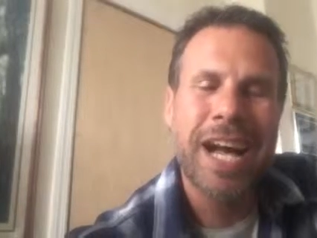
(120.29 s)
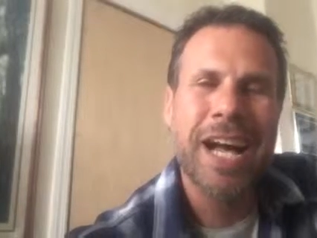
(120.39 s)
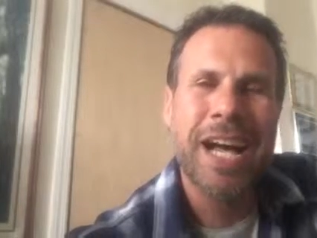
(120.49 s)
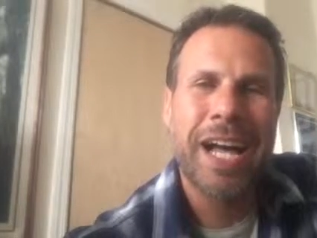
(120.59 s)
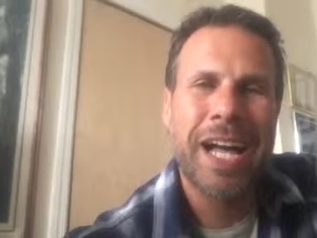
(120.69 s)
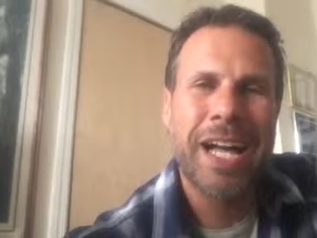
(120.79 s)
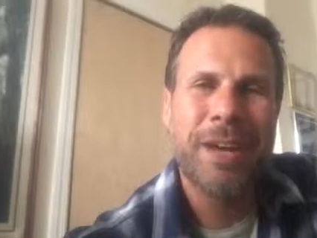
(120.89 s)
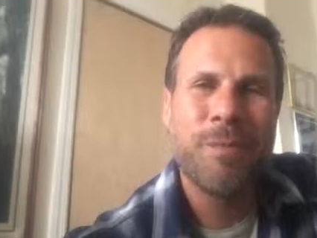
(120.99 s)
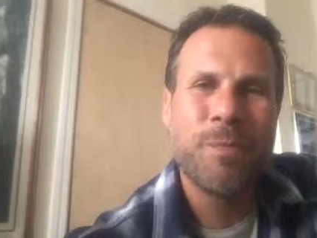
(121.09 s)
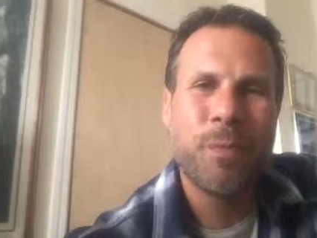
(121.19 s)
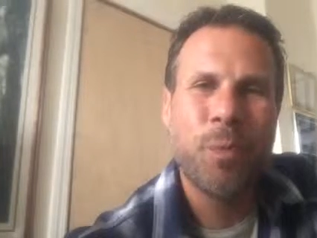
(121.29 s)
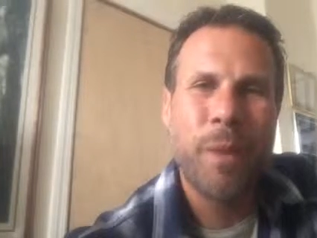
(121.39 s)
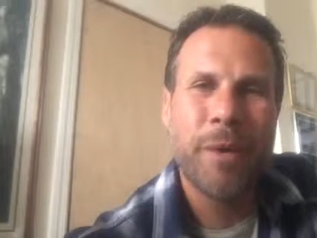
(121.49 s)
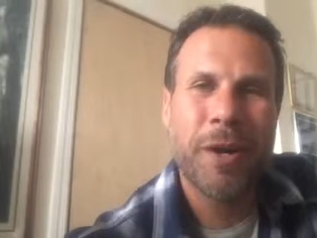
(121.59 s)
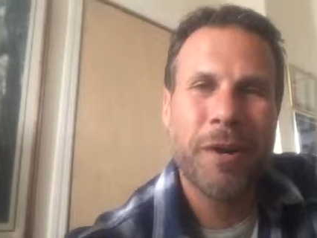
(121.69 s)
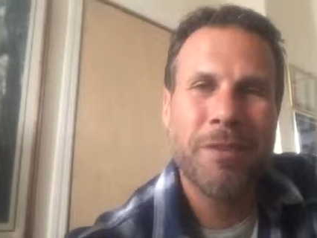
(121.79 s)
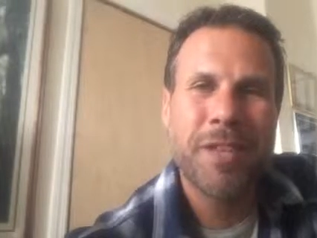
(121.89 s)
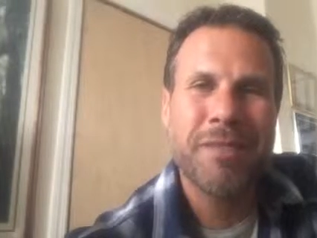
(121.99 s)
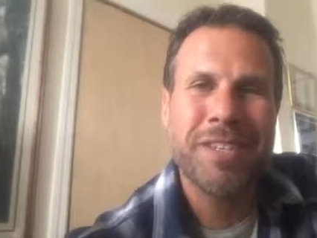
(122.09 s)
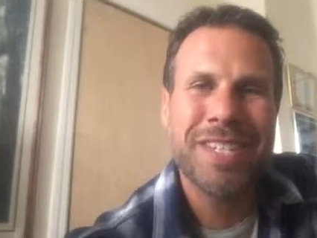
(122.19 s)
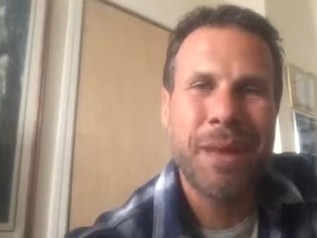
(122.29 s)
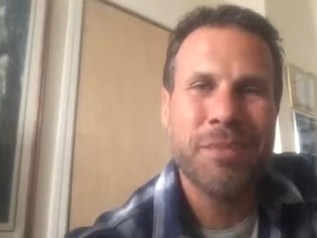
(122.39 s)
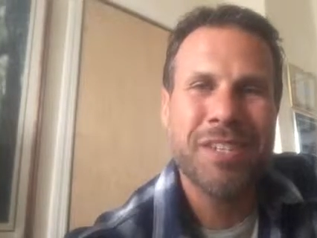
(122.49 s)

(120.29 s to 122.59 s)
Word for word: Uh, webinar, seven steps